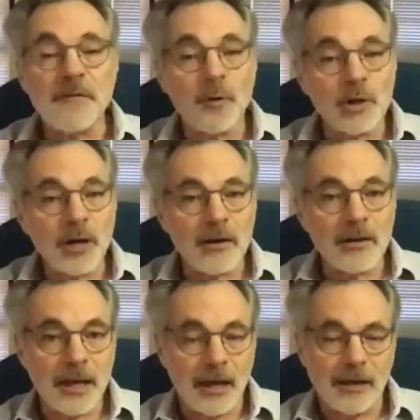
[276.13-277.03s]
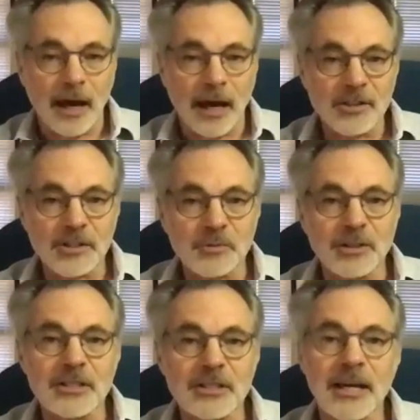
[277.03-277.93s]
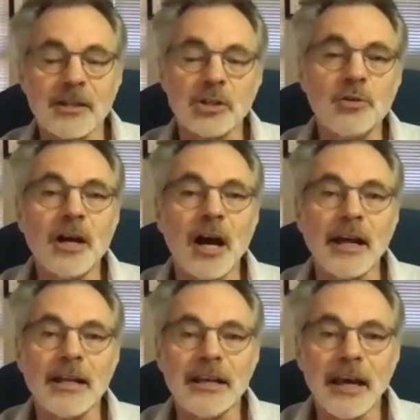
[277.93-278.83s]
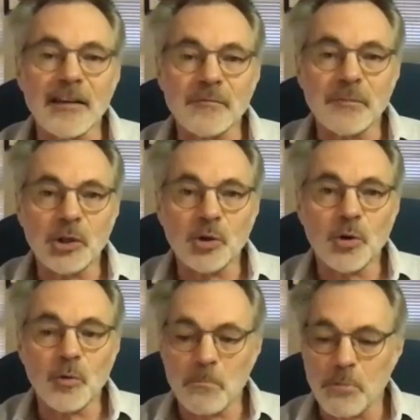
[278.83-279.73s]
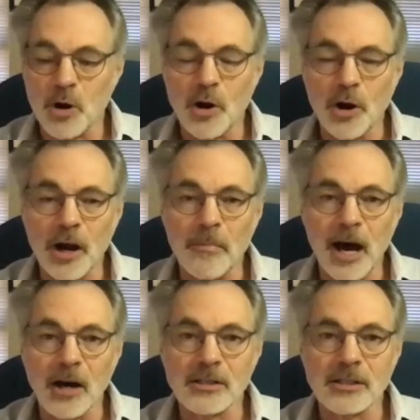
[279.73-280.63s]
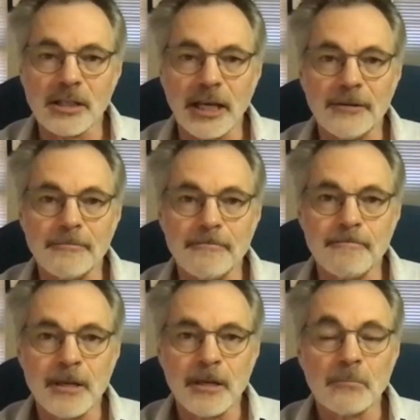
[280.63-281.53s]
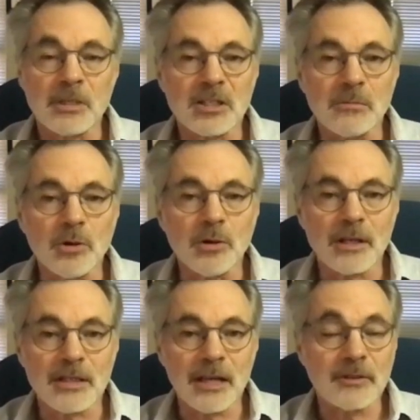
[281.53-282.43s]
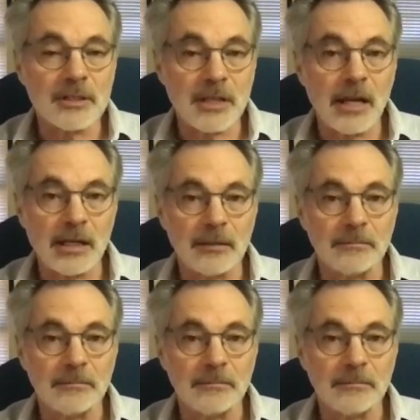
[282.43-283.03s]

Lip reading: you go there, I just want to say that you kindly gave me your book about Mr. Moon Has Left the Stadium.